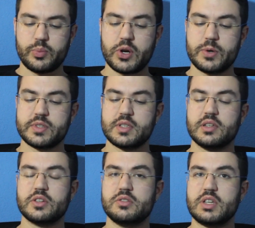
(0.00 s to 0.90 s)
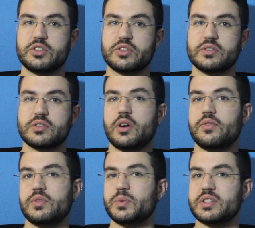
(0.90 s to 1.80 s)
Processing conditions
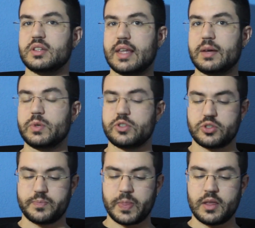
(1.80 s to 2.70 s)
of the written language.